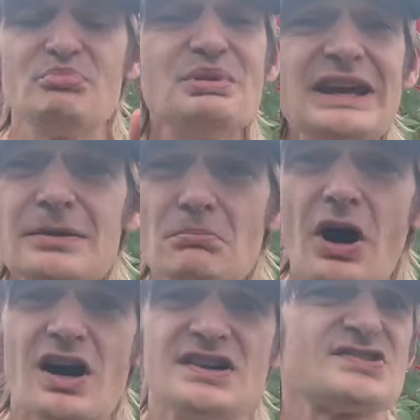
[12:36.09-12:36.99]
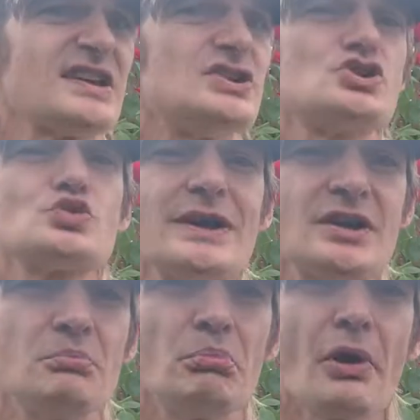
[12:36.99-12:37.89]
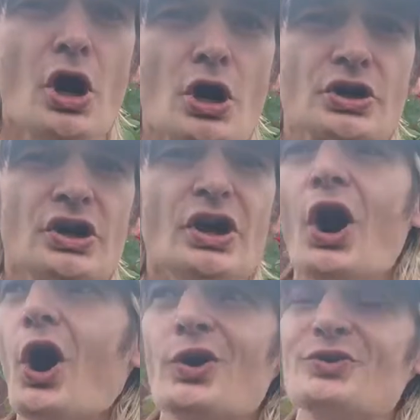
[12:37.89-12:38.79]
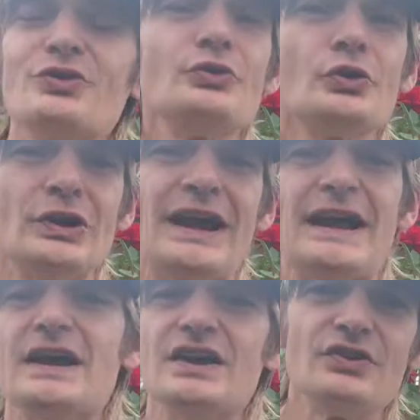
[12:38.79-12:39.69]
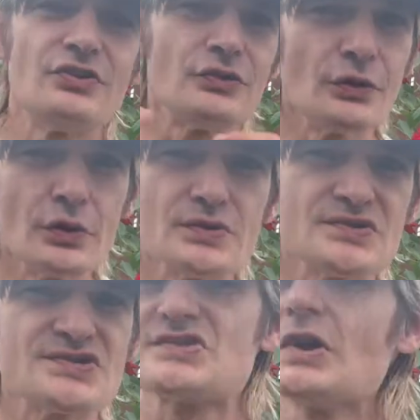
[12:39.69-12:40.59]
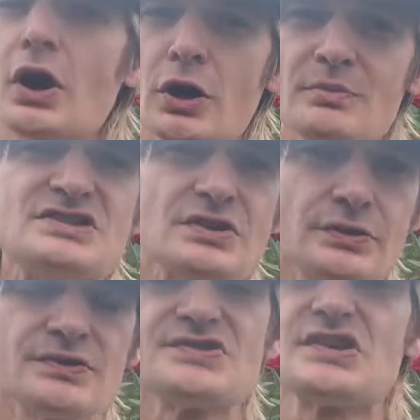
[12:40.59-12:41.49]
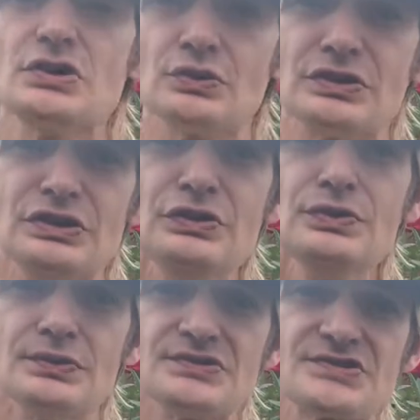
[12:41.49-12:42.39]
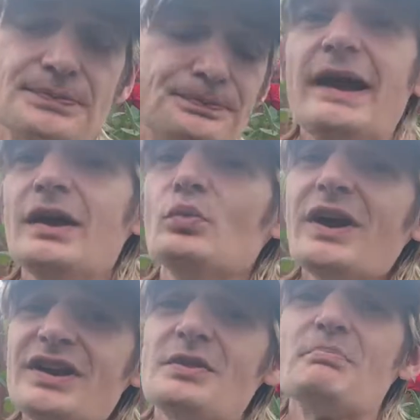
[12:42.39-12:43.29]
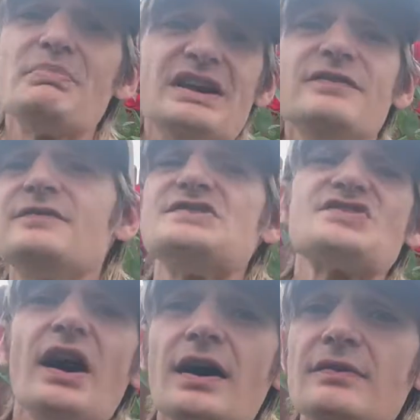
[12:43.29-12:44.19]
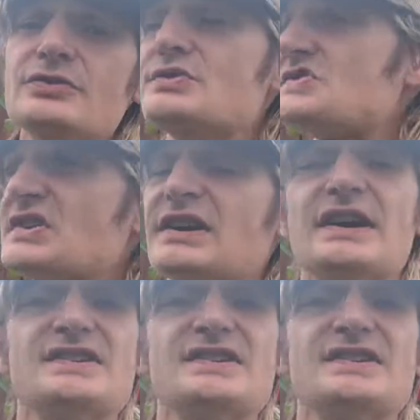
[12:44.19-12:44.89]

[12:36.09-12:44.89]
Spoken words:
peat moss, and shredded bark aren't dirt, and those are materials that you can use. And one of the benefits of using a